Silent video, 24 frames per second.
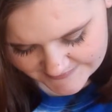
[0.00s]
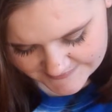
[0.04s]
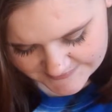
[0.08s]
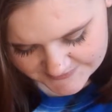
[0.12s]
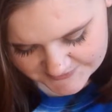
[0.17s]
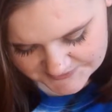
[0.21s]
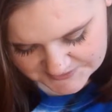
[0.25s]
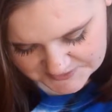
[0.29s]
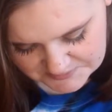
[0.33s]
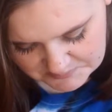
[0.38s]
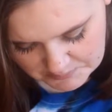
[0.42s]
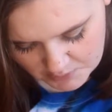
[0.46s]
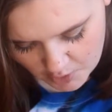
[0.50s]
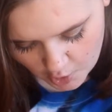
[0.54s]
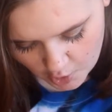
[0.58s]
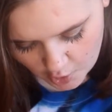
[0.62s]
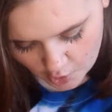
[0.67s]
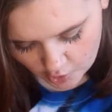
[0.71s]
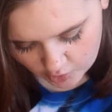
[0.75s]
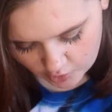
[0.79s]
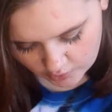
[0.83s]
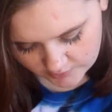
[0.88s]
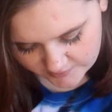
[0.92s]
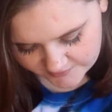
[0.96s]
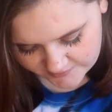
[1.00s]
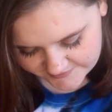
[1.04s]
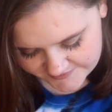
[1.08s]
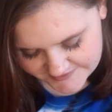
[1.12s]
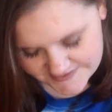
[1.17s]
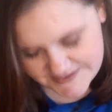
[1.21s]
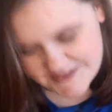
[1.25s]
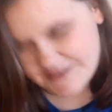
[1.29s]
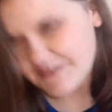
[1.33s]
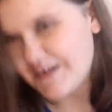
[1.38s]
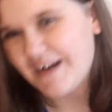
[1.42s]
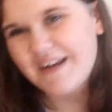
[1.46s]
small
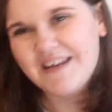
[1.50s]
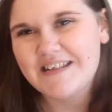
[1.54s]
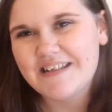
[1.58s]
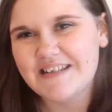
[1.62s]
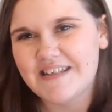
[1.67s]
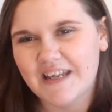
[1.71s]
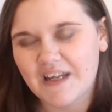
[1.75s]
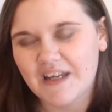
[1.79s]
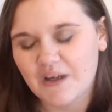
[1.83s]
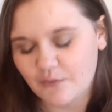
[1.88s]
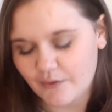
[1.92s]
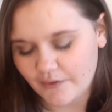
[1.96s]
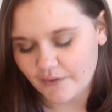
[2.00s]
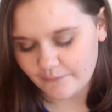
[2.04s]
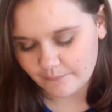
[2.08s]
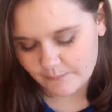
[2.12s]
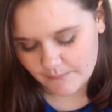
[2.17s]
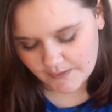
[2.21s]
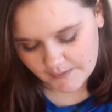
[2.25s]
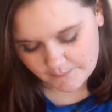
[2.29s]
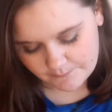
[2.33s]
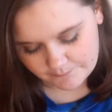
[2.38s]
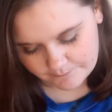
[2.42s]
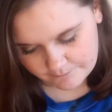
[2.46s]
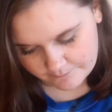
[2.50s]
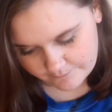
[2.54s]
so I can take it away with me.